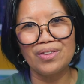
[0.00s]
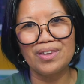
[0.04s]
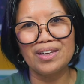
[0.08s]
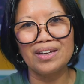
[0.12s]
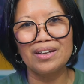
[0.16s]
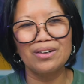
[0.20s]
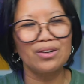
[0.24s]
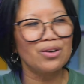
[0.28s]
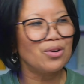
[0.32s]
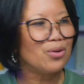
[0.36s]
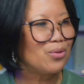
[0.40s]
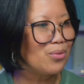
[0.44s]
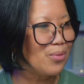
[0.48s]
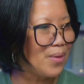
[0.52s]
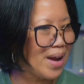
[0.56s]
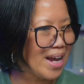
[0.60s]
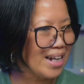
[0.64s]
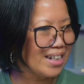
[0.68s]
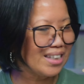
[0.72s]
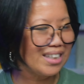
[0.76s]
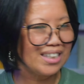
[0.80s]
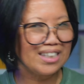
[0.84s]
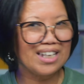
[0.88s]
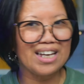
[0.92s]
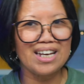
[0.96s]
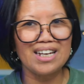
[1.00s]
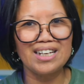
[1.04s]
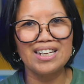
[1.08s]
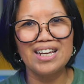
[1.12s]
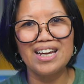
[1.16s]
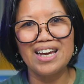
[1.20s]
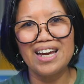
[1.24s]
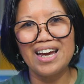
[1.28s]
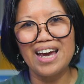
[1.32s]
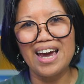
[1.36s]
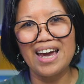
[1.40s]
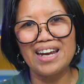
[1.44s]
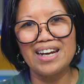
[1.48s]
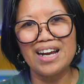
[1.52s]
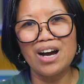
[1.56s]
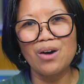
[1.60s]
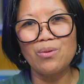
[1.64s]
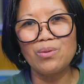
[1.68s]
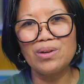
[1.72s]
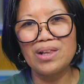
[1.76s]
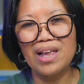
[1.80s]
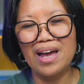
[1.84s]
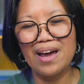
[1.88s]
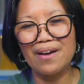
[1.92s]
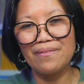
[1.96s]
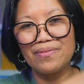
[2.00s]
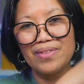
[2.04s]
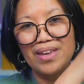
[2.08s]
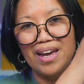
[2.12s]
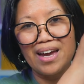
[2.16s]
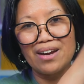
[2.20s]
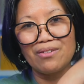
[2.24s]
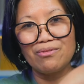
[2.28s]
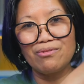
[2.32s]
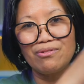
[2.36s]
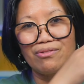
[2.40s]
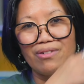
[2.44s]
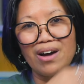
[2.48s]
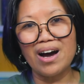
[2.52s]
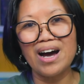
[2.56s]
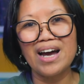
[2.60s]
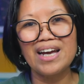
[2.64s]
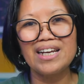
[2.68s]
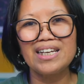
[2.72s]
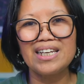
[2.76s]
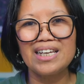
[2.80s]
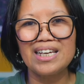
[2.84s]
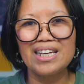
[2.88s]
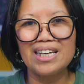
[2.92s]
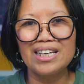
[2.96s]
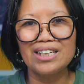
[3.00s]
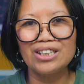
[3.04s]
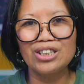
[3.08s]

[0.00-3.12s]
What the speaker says: the correct scene, and I will have that right here.